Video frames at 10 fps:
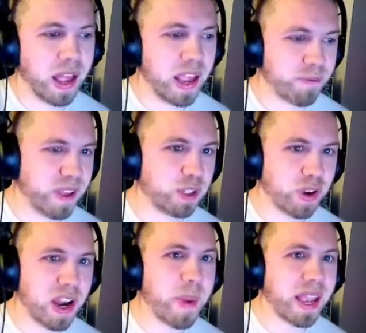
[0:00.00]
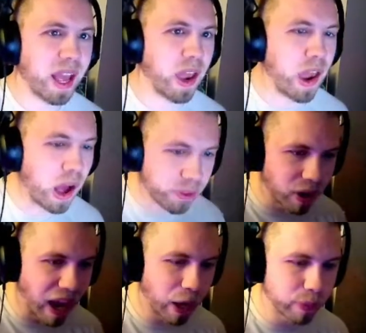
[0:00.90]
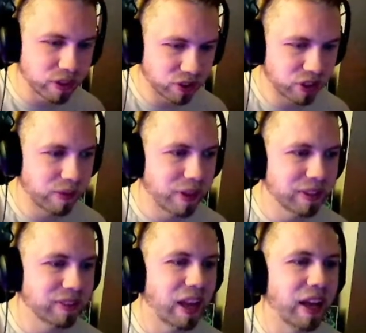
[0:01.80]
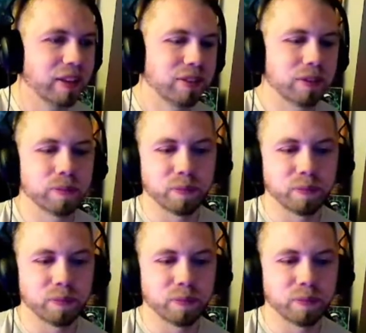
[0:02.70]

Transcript: If they try to make another acquisition of this size,